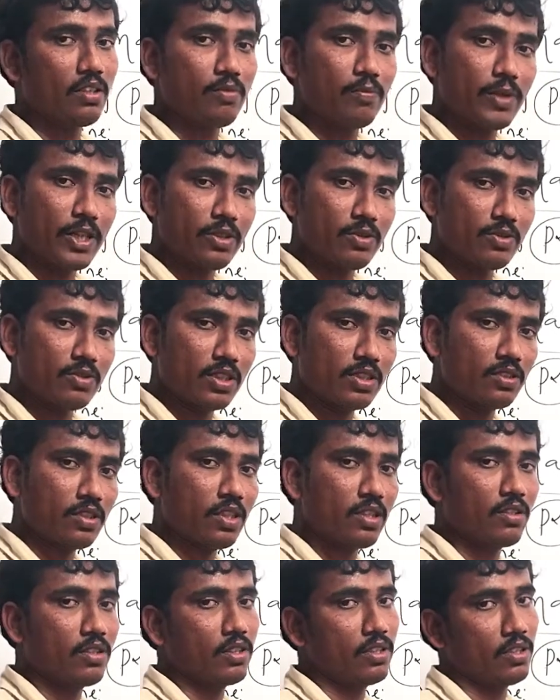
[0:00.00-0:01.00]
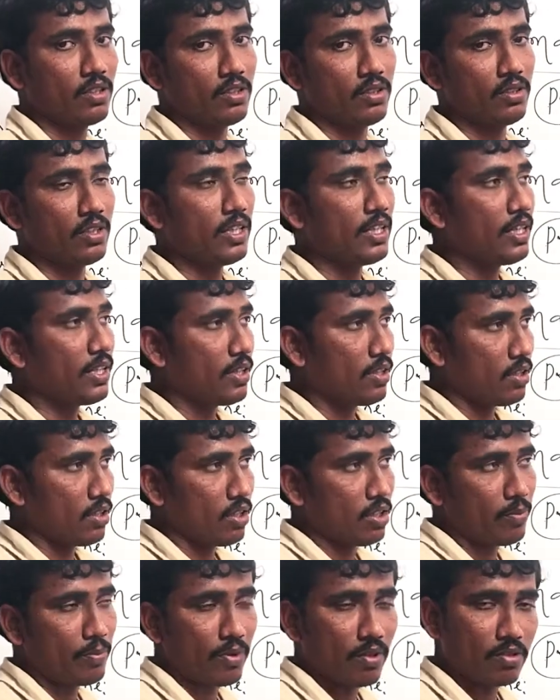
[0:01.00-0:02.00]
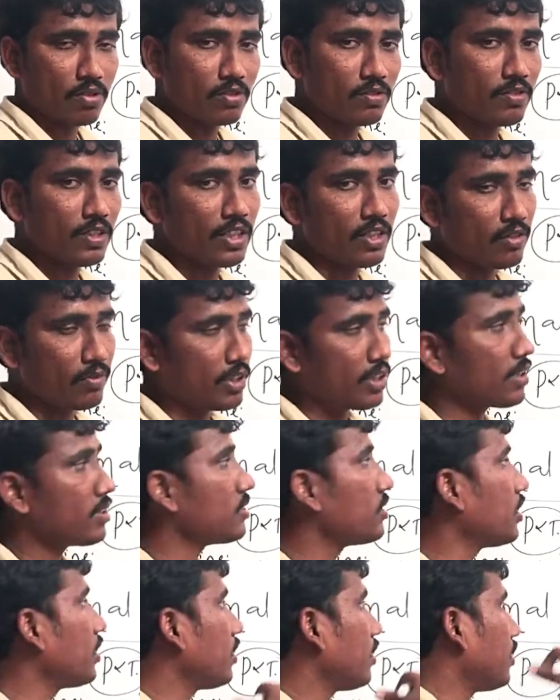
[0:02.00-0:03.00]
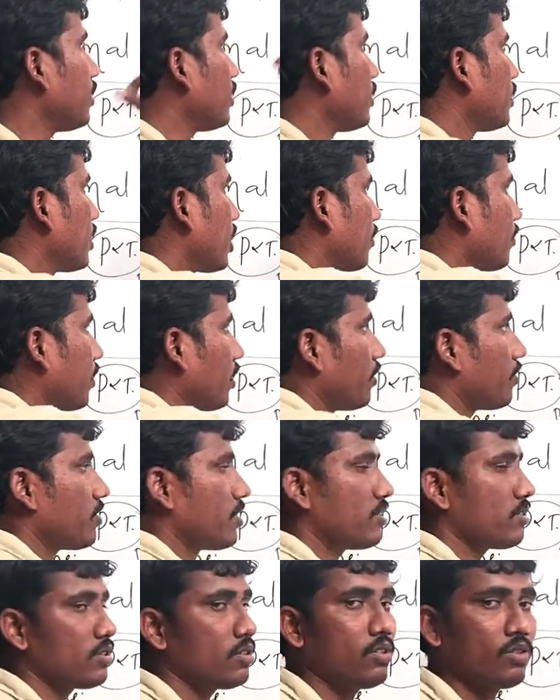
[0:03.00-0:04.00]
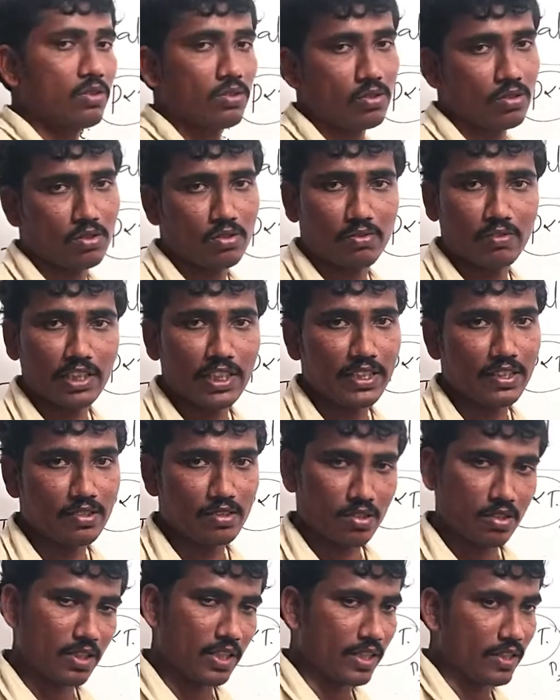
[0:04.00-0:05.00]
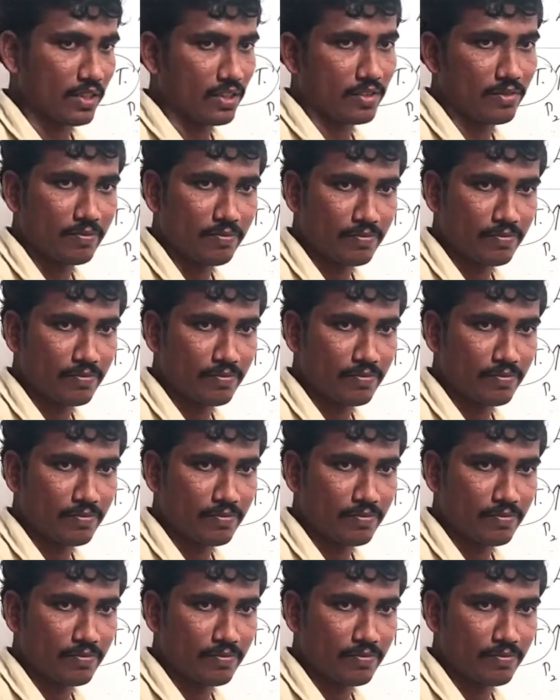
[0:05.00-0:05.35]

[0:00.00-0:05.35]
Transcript: By using that uh, uh, process, we will increase the thermal efficiency. So we will discuss later.